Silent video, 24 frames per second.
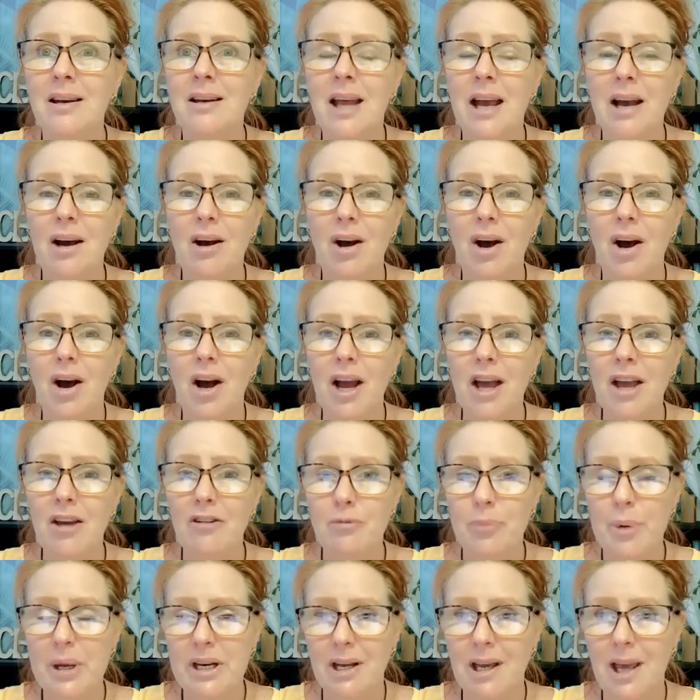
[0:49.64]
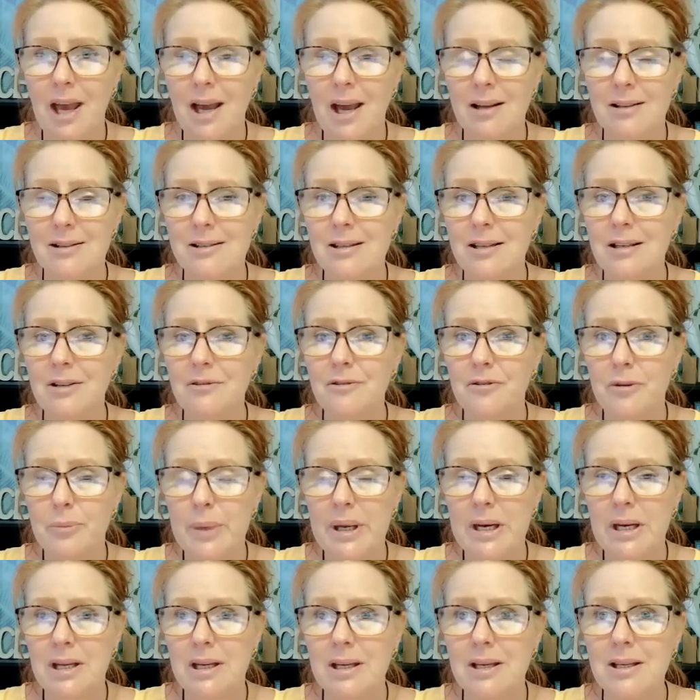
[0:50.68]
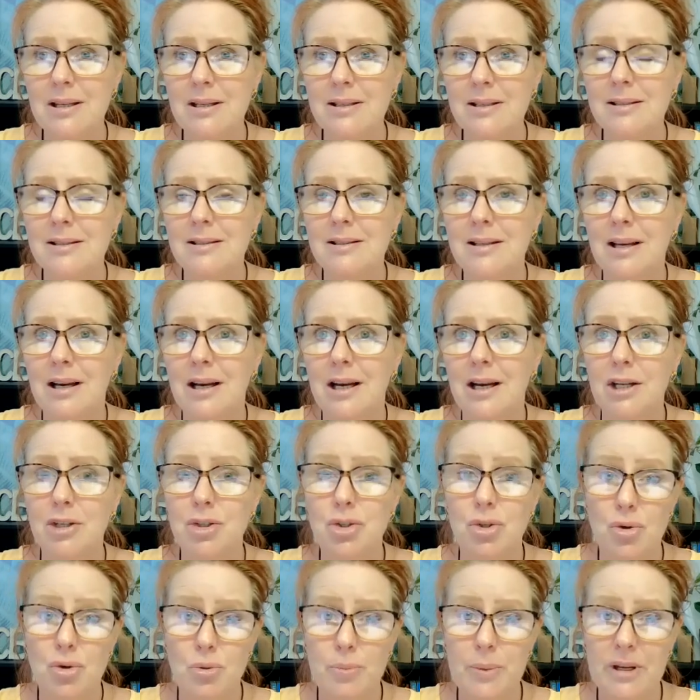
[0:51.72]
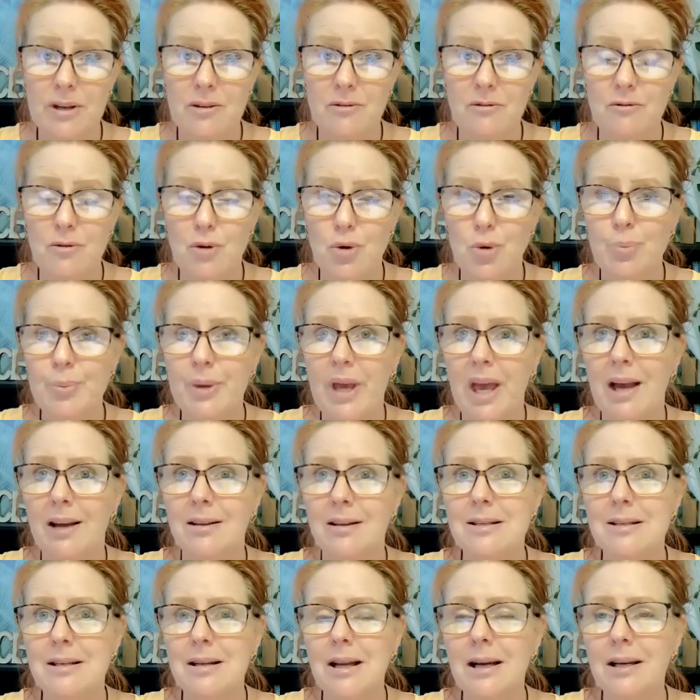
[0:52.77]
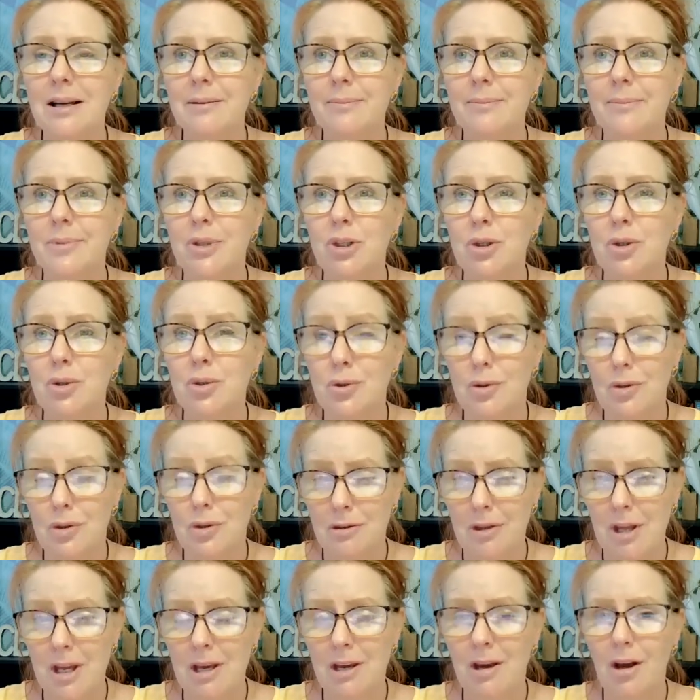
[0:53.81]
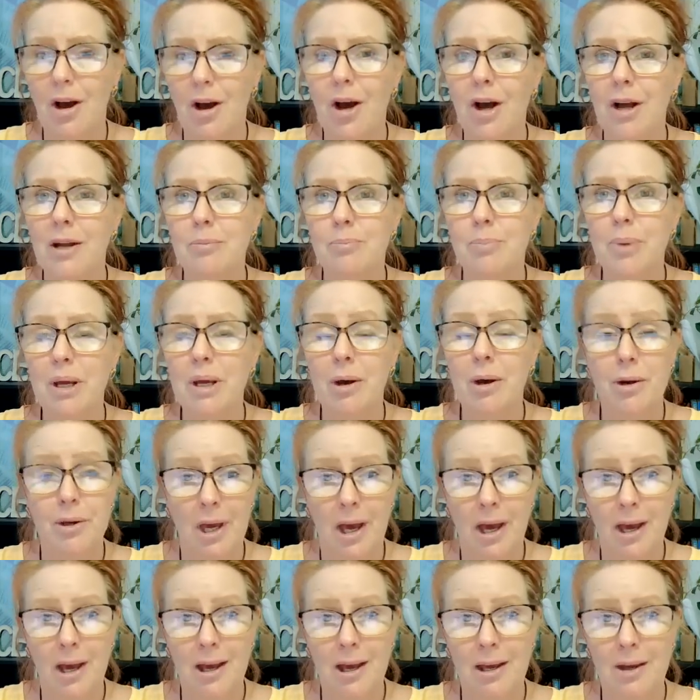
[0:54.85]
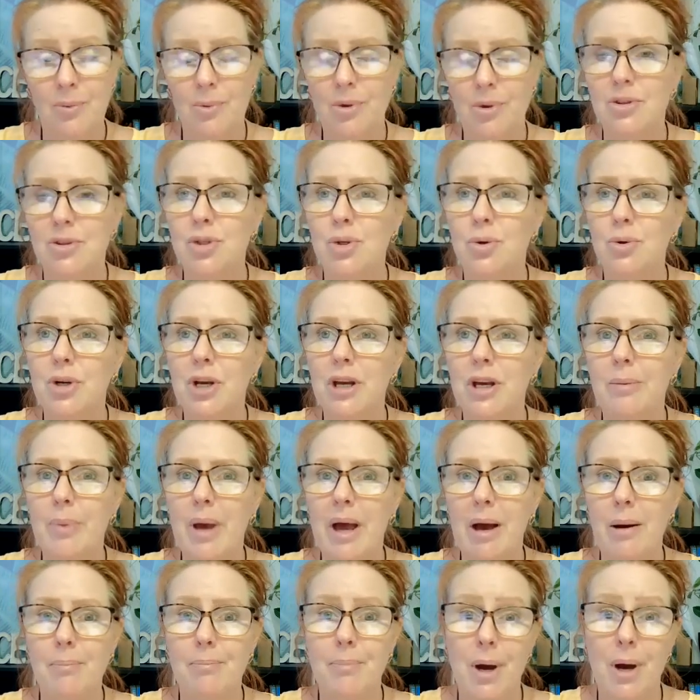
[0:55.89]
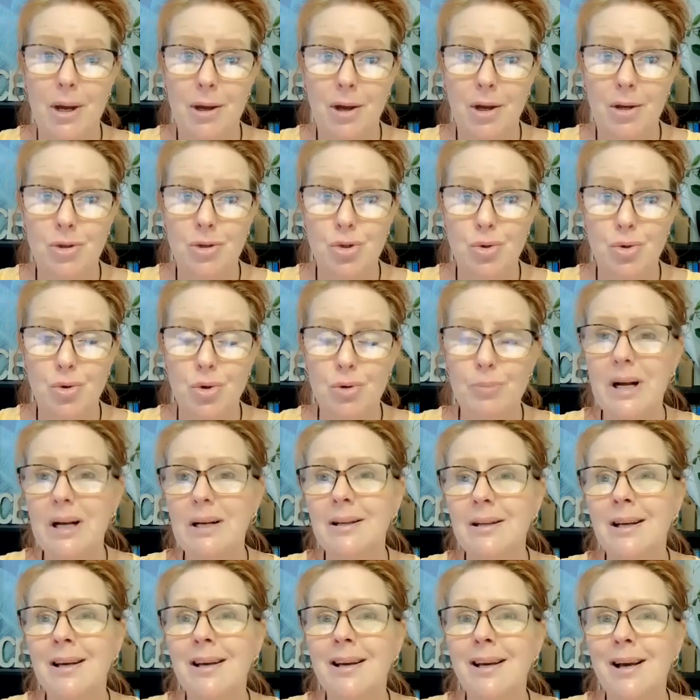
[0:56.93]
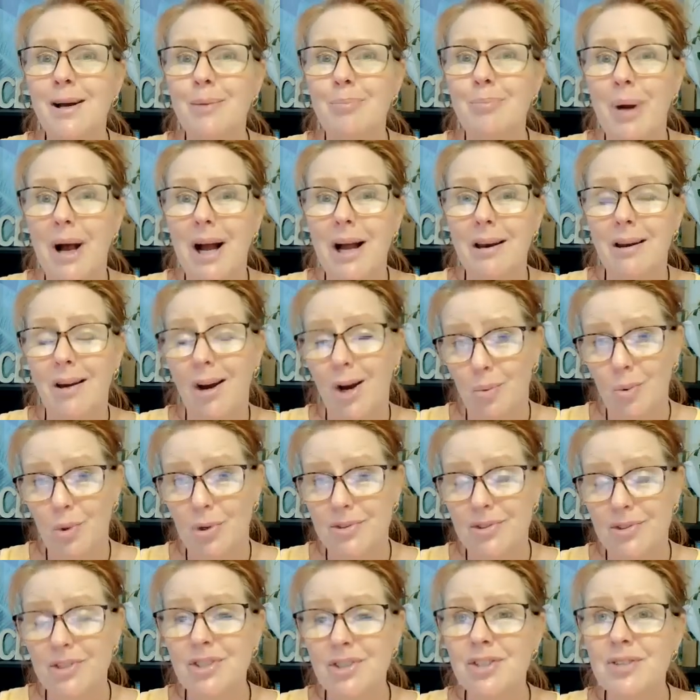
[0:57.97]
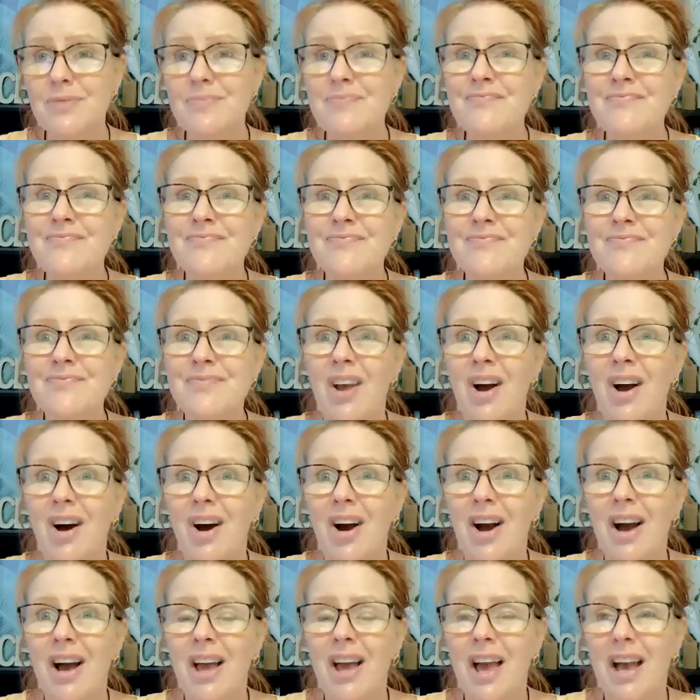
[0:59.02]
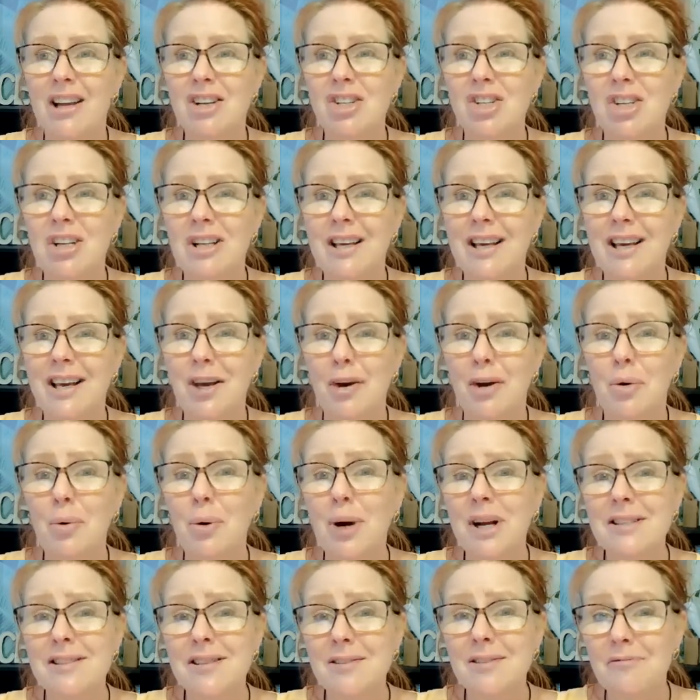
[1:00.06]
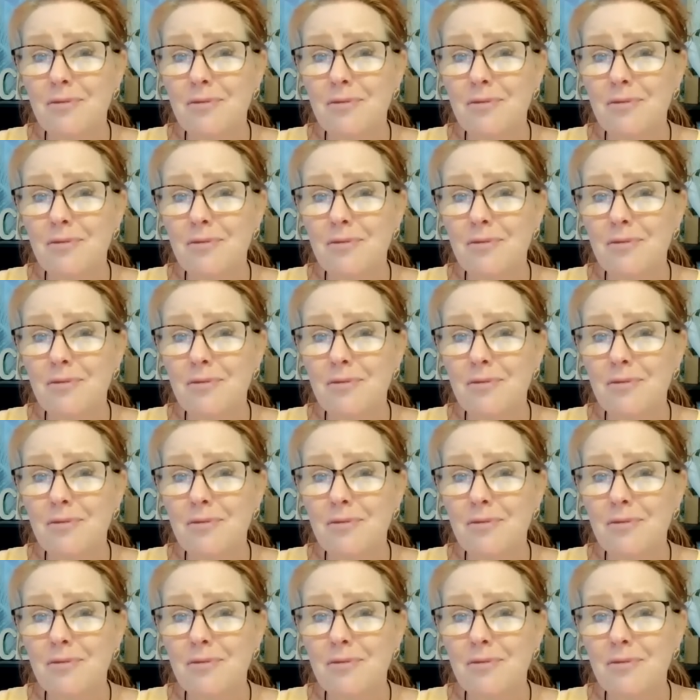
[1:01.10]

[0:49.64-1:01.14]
Now, I have been a counsellor for many years, trauma-informed counsellor. You'd think I'd be okay with talking about my own trauma, but I wasn't. I actually always